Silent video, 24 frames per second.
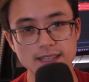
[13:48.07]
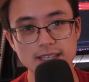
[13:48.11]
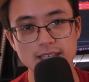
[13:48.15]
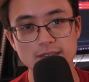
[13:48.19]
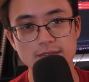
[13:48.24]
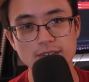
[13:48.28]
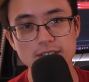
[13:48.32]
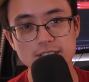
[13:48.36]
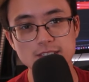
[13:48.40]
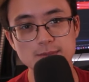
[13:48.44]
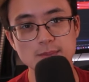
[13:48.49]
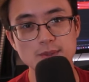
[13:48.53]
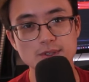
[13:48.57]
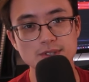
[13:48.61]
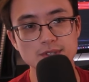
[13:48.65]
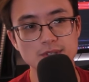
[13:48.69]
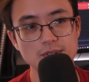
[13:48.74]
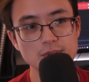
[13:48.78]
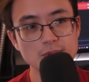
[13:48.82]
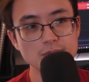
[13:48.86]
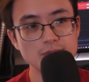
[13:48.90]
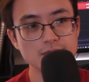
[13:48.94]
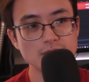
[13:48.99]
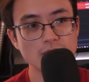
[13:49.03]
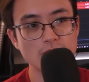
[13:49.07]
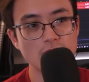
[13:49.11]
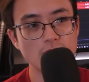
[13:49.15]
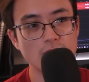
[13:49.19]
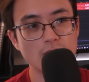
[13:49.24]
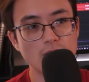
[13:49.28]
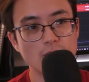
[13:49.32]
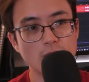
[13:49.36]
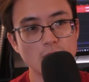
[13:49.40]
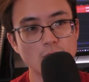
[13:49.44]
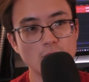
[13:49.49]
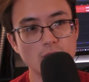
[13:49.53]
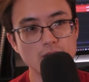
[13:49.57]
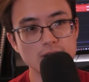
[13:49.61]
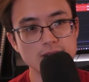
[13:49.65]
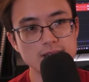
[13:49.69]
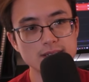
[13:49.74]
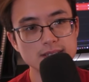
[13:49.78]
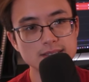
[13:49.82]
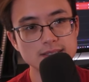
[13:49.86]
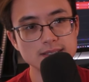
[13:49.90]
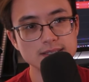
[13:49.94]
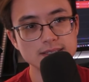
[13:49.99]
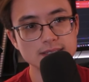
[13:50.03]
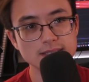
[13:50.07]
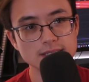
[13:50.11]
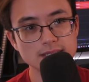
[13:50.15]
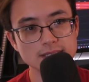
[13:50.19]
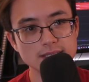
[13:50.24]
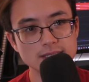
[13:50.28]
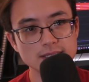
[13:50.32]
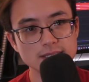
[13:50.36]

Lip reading: The Invincible suit was